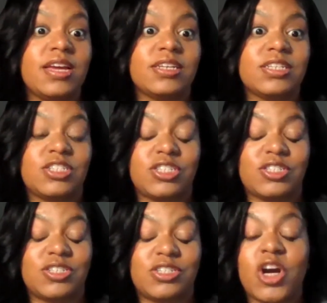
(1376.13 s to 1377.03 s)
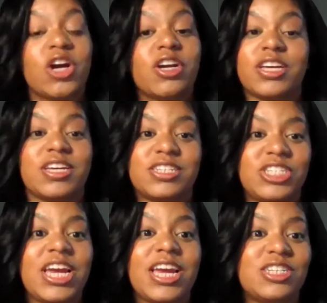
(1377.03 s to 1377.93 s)
mm. stark
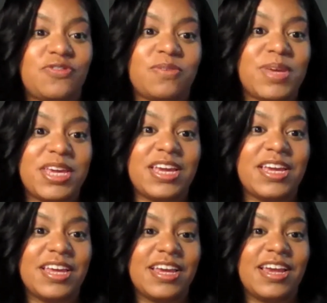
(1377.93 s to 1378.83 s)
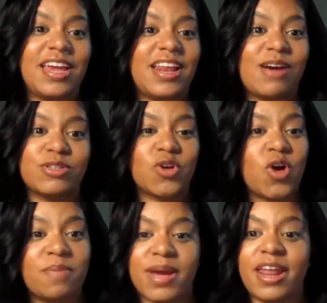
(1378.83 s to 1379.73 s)
change for me. And I was calling my